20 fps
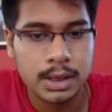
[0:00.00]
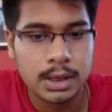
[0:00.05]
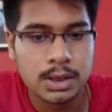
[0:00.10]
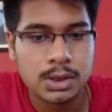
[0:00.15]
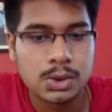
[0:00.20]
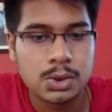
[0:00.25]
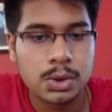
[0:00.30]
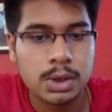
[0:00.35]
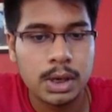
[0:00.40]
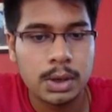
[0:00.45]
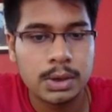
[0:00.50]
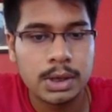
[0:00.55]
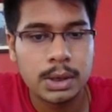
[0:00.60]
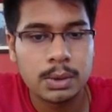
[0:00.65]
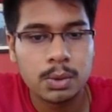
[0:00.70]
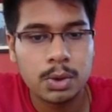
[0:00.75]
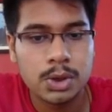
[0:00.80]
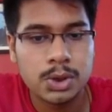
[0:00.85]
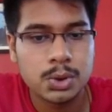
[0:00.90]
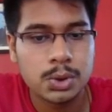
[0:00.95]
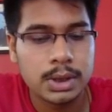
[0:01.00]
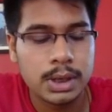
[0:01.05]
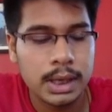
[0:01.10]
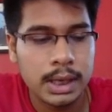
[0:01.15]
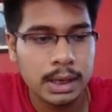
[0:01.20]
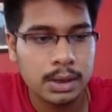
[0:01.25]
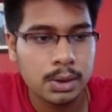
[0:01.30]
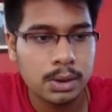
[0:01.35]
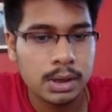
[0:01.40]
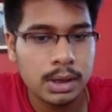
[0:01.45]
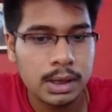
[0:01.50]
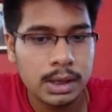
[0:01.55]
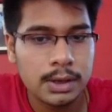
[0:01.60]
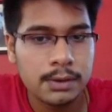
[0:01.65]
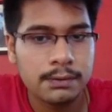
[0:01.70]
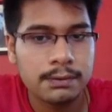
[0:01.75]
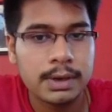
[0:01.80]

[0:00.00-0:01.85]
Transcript: So now he wants to take on d5,